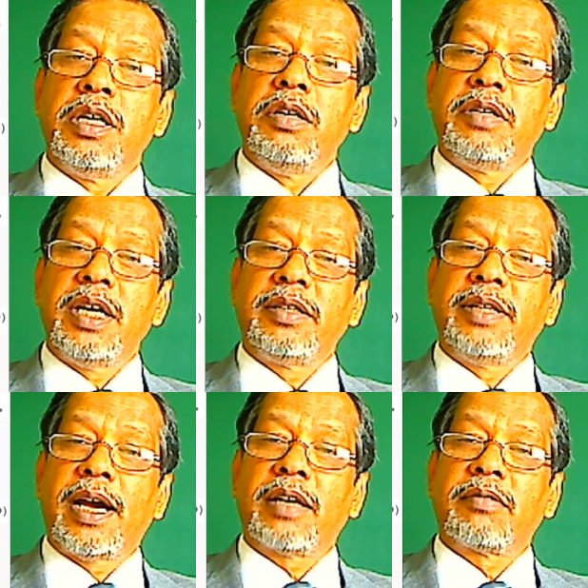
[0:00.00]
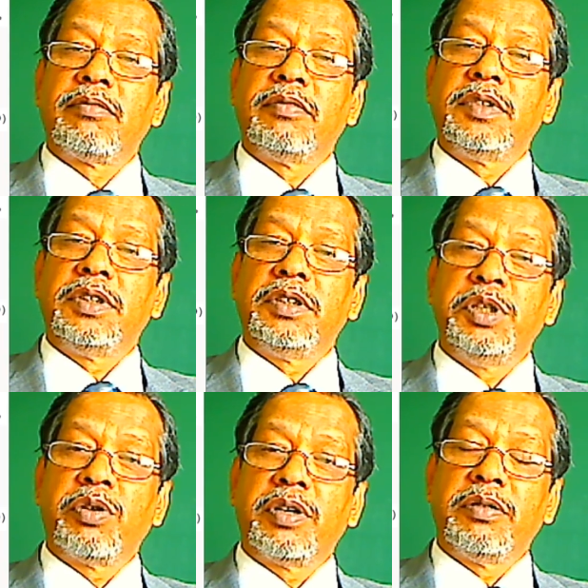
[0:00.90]
You take that,
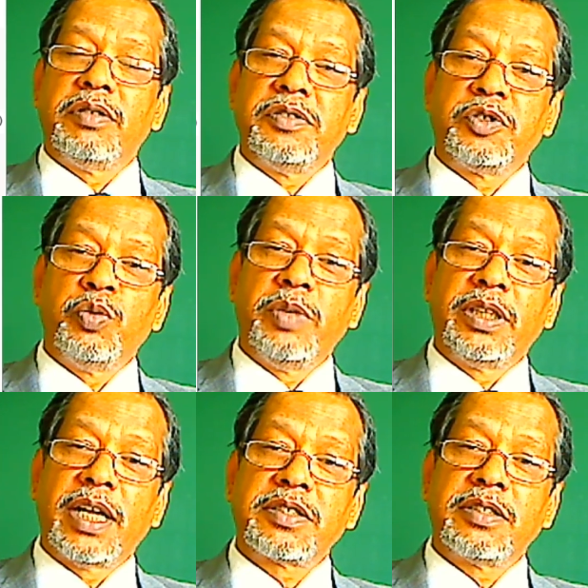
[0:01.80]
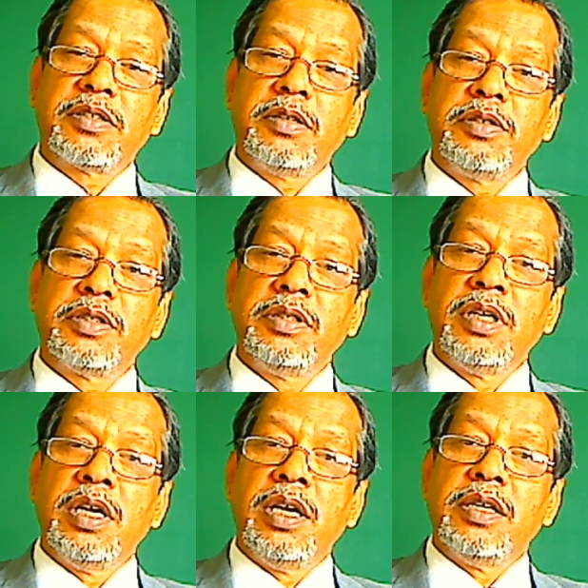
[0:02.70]
you're assuming that's the solution,
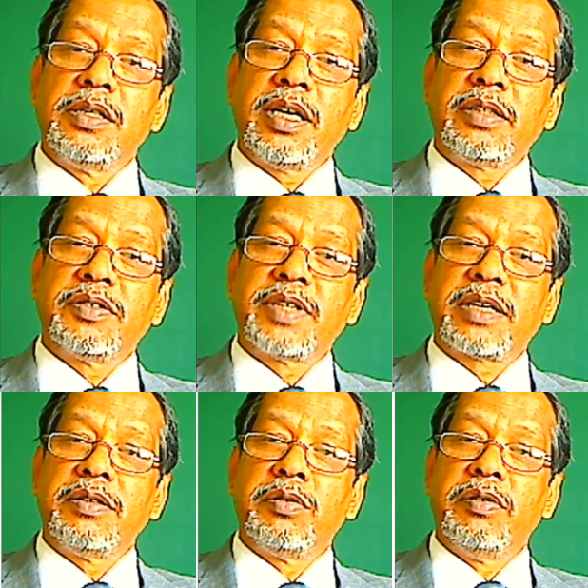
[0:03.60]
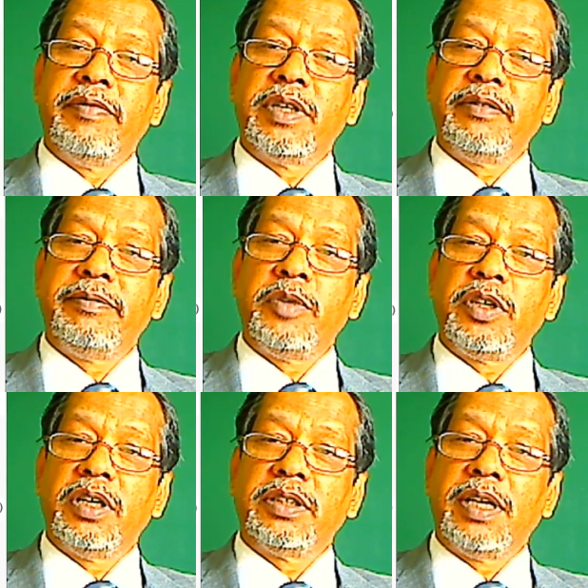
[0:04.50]
take the second derivative, put
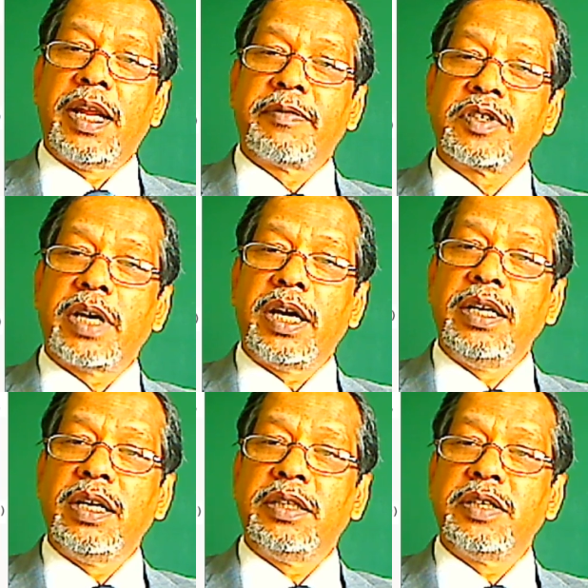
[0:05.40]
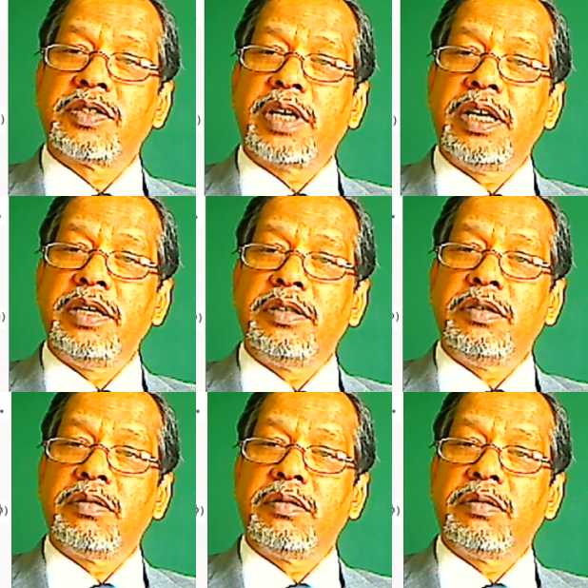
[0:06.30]
it on the left side, and this side